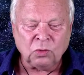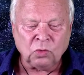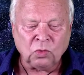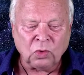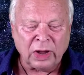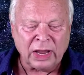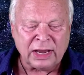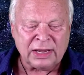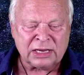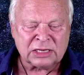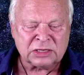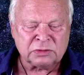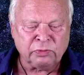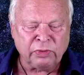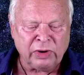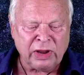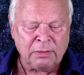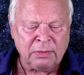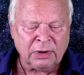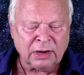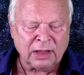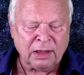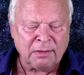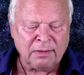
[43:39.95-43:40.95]
Why does
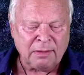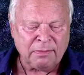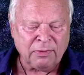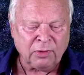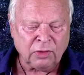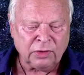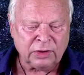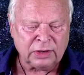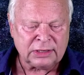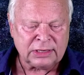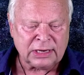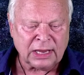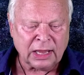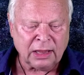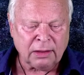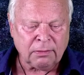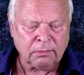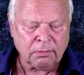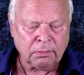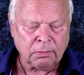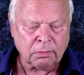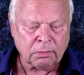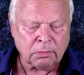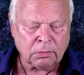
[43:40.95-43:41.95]
Bremen come up all the
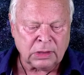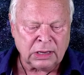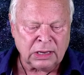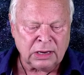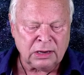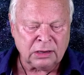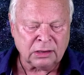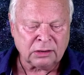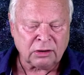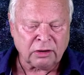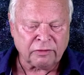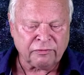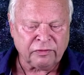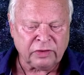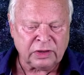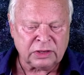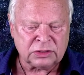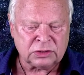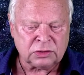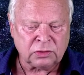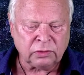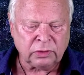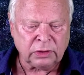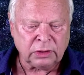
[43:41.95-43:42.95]
time in the coffee
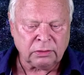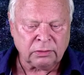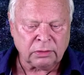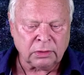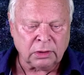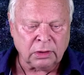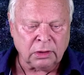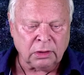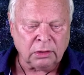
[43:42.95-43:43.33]
history?